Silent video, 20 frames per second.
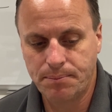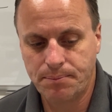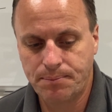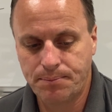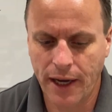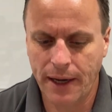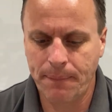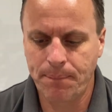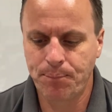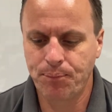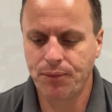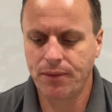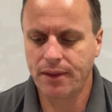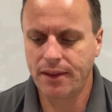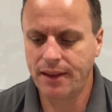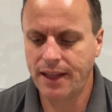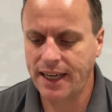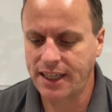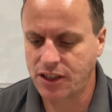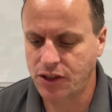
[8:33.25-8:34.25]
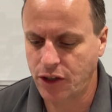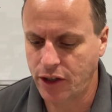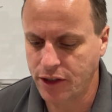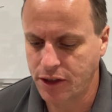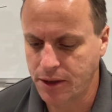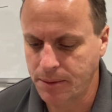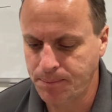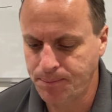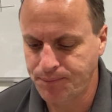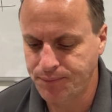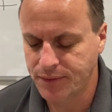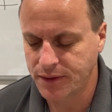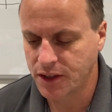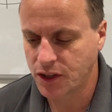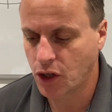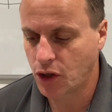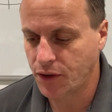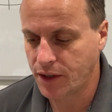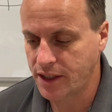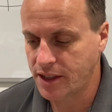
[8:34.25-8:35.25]
Okay, next item,
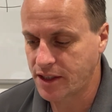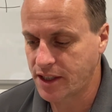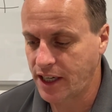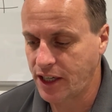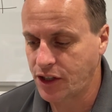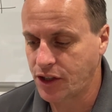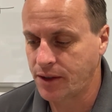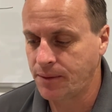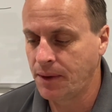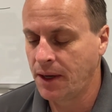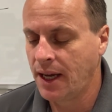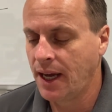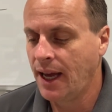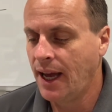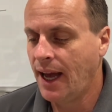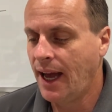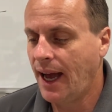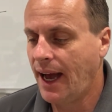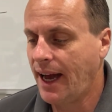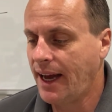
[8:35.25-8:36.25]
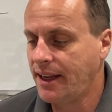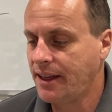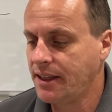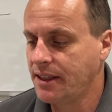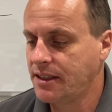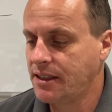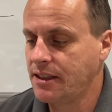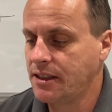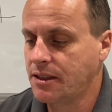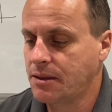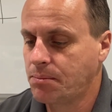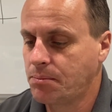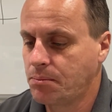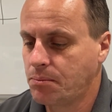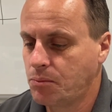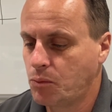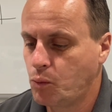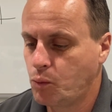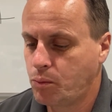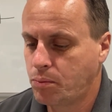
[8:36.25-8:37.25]
condensation. And this is
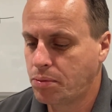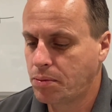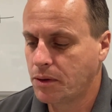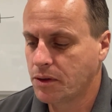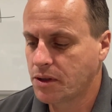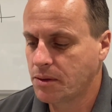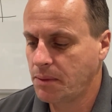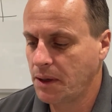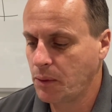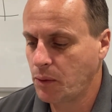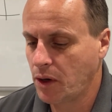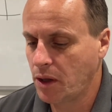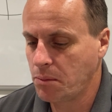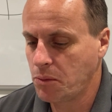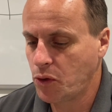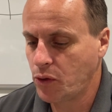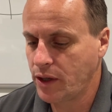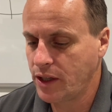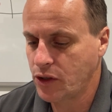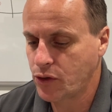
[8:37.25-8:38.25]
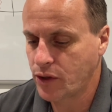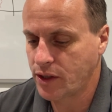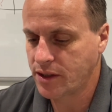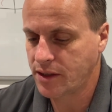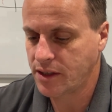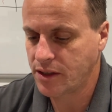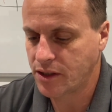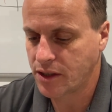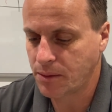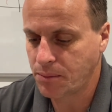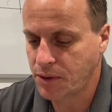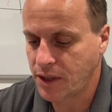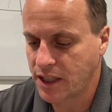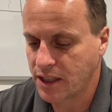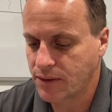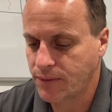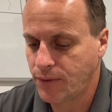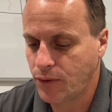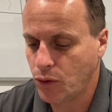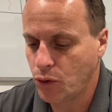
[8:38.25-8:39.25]
possibly one of the more interesting
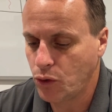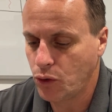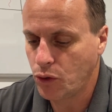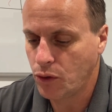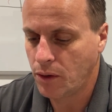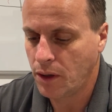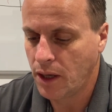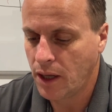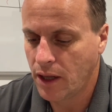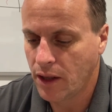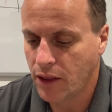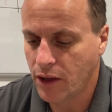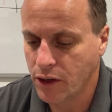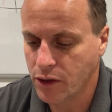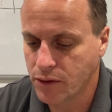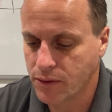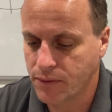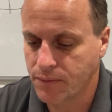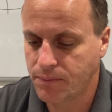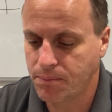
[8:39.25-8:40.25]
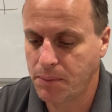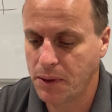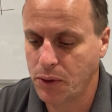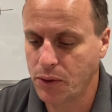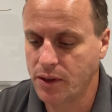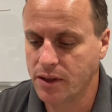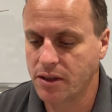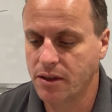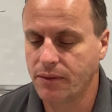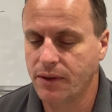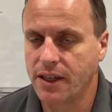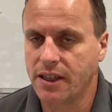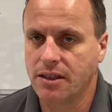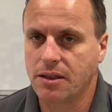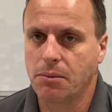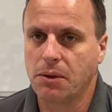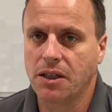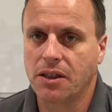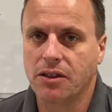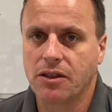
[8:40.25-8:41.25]
subjects for those of building surveyors
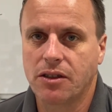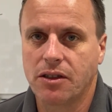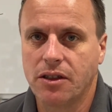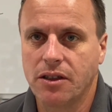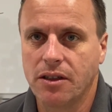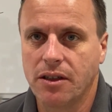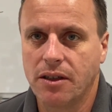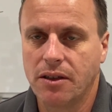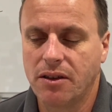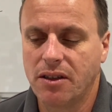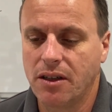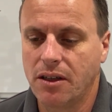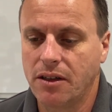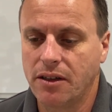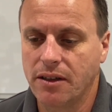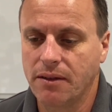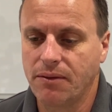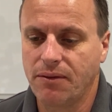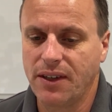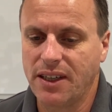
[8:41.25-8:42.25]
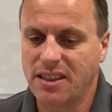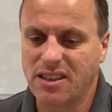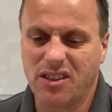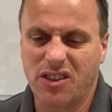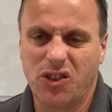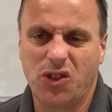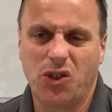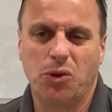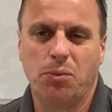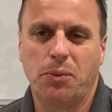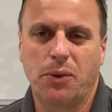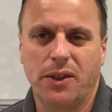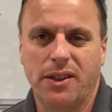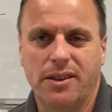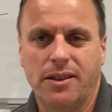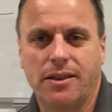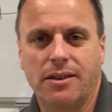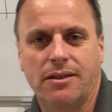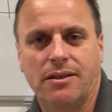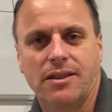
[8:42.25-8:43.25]
among us that like things like dew
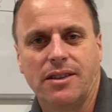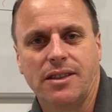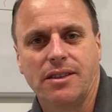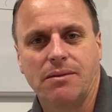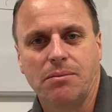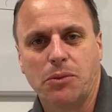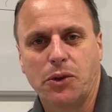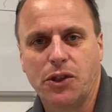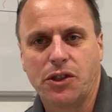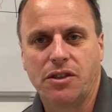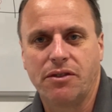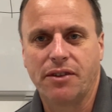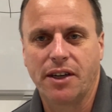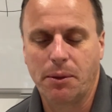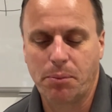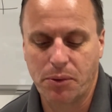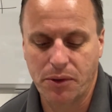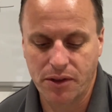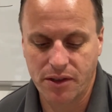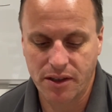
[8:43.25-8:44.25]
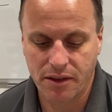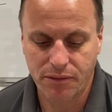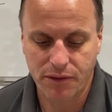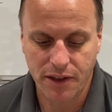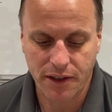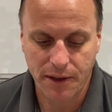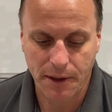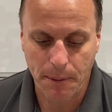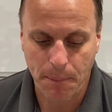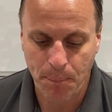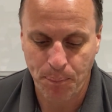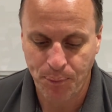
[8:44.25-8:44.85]
points and moisture vapour and stuff like that.